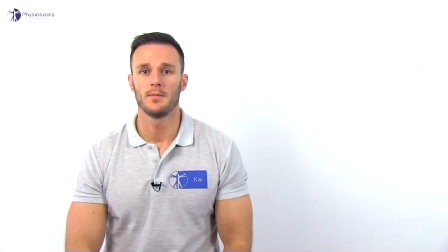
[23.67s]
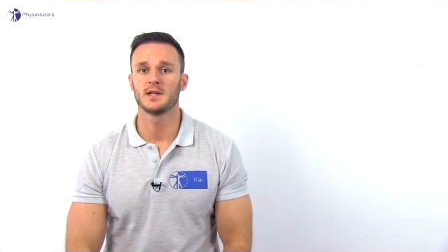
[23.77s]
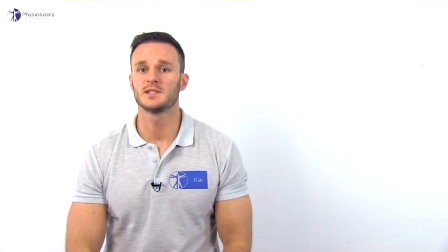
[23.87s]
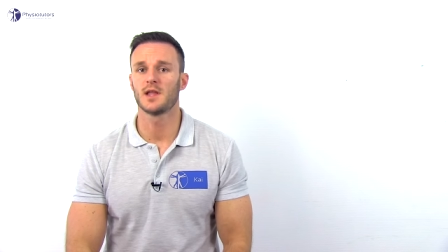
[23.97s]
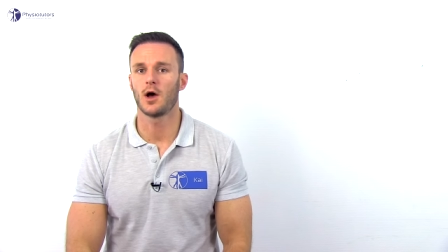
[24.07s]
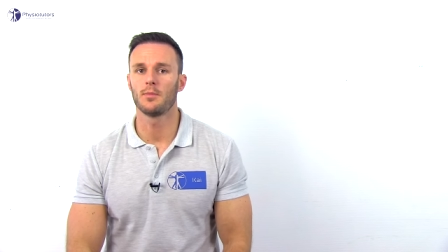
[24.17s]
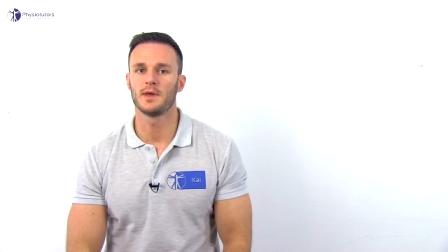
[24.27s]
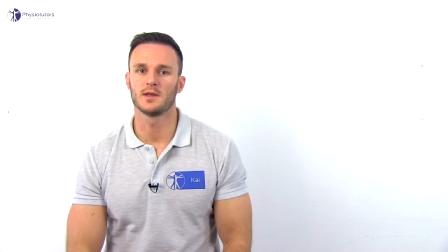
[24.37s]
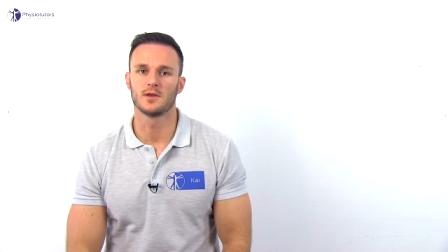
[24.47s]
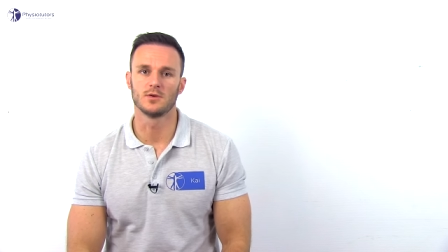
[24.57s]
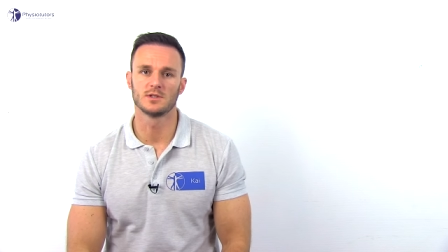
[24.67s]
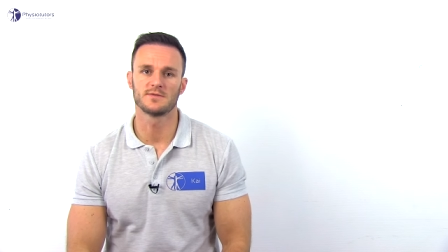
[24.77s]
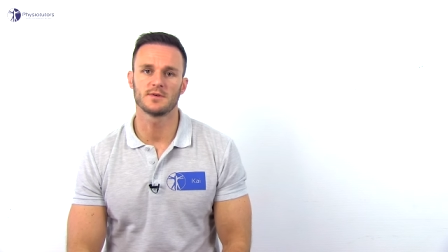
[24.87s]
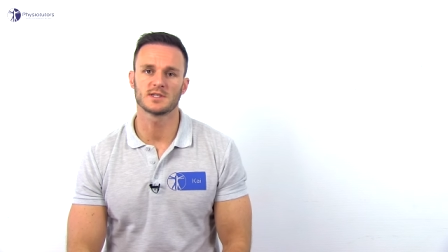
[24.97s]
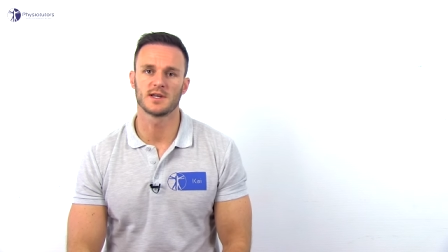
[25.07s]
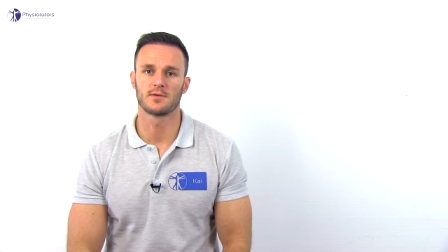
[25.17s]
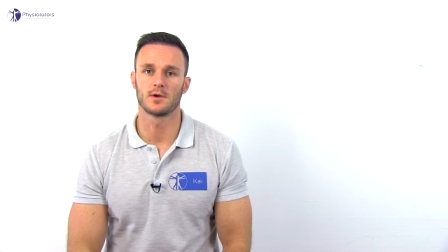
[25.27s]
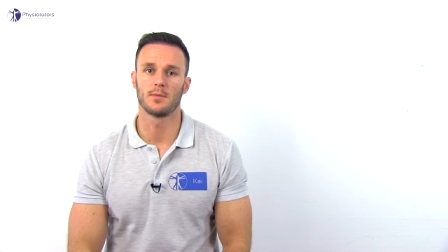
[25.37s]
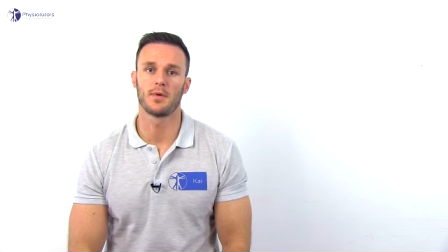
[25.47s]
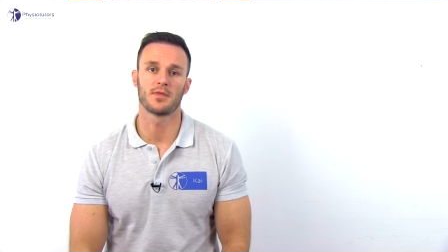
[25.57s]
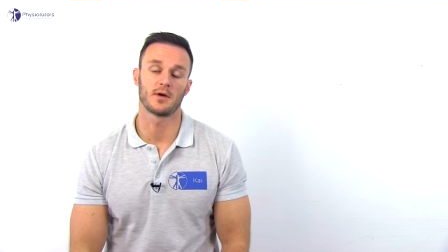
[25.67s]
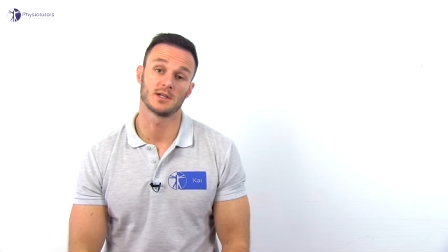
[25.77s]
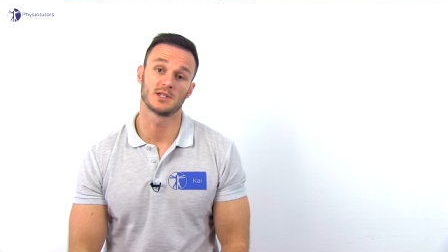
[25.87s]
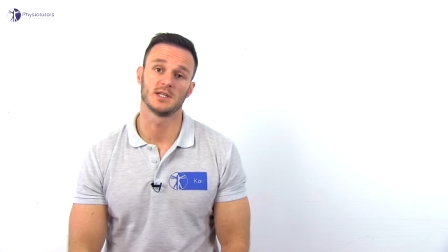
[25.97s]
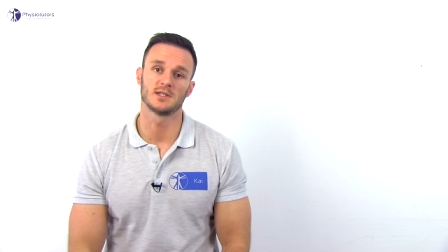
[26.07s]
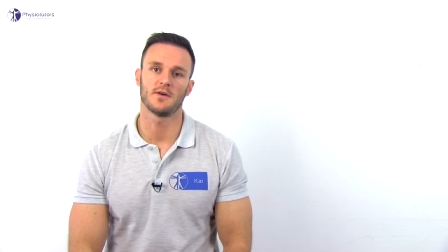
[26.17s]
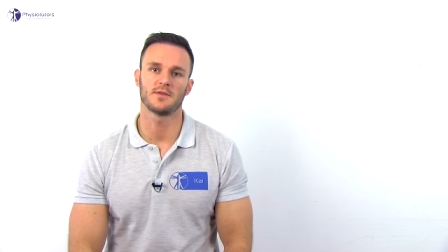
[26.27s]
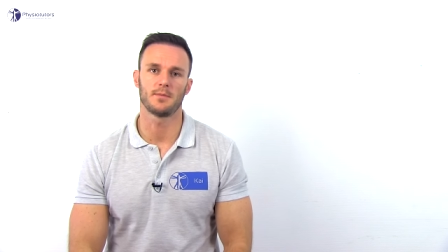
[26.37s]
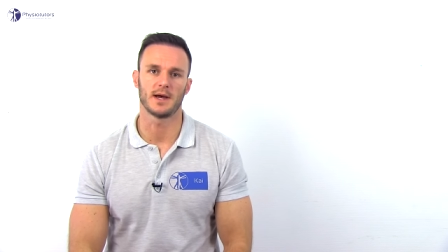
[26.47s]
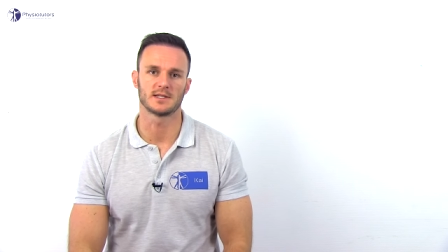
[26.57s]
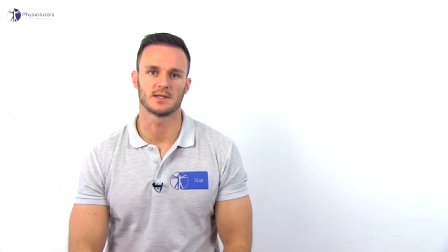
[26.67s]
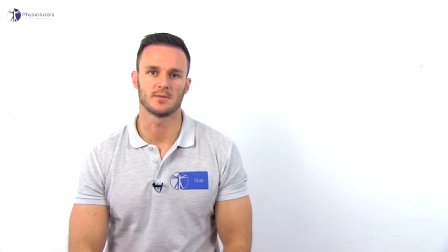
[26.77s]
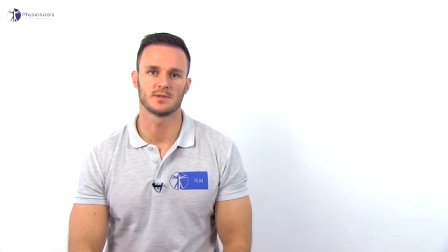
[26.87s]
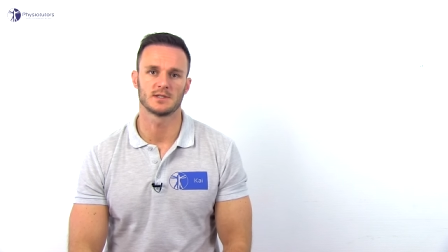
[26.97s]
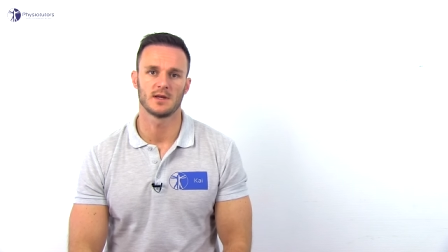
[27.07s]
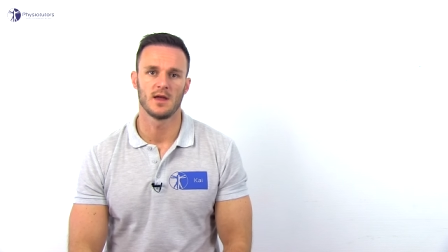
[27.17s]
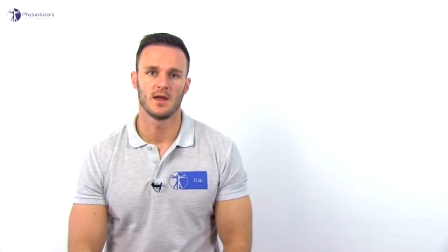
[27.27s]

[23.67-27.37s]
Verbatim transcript: but is now being used for several pathologies of the biceps.